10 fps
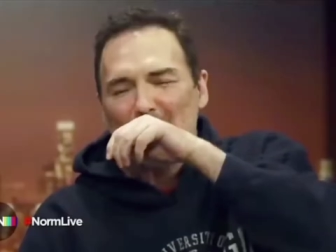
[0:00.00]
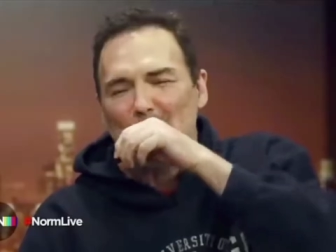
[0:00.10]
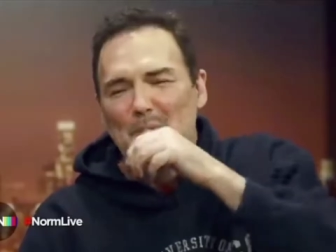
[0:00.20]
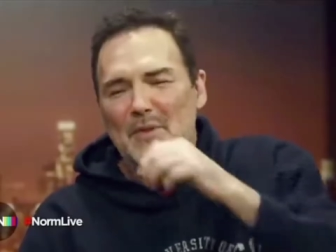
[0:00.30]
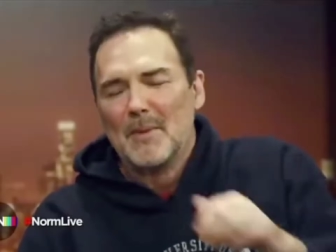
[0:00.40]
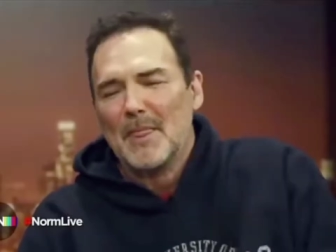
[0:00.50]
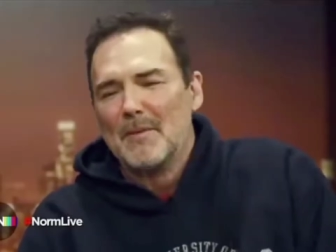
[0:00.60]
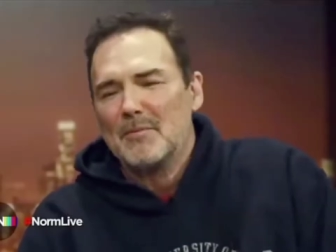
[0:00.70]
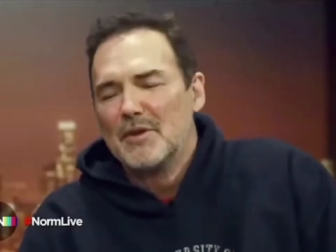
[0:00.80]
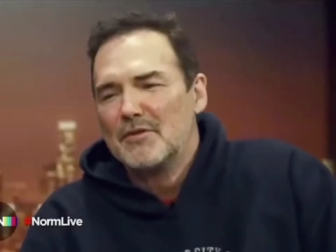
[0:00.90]
So
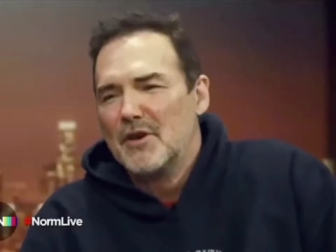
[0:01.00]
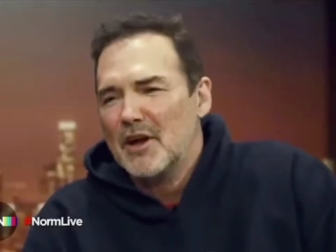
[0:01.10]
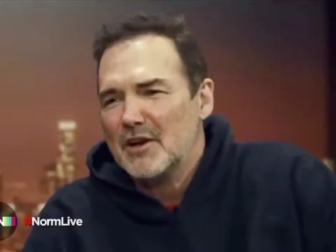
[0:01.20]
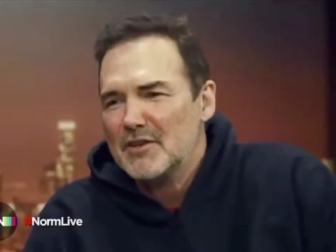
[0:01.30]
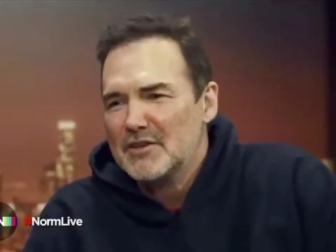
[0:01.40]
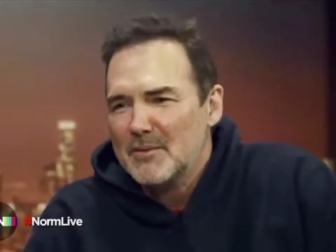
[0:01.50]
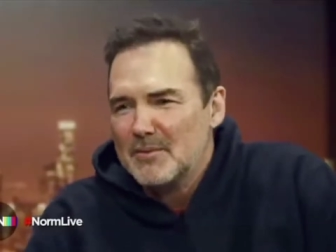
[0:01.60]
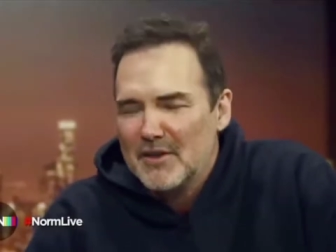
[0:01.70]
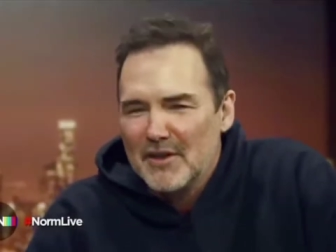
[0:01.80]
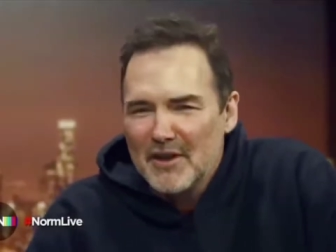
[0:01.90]
the frog goes
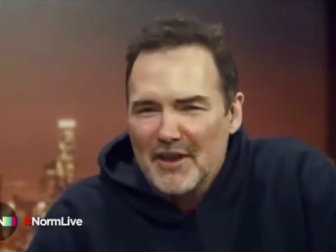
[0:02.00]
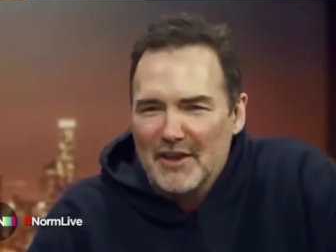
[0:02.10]
up to the